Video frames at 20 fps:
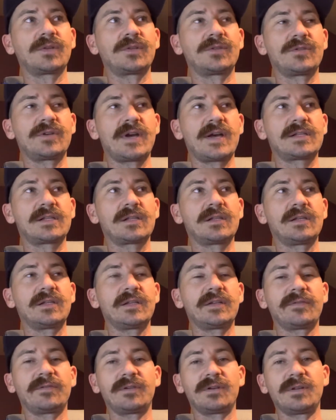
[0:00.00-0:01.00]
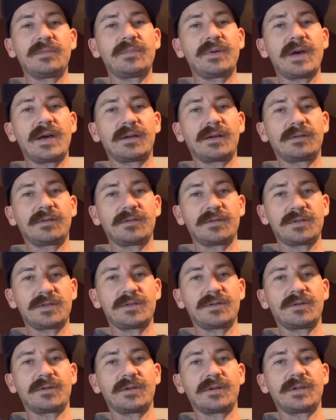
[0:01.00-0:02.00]
drastically different impact on the
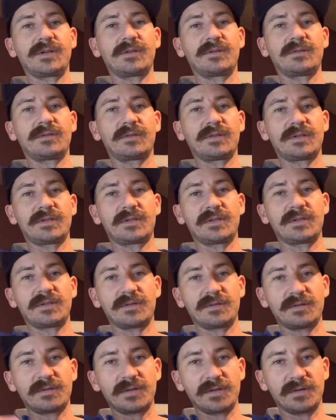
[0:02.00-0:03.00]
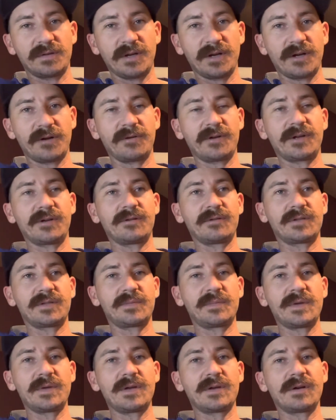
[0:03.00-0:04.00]
story as the narrator, the
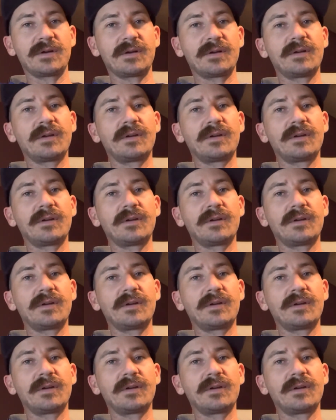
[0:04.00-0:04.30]
speaker,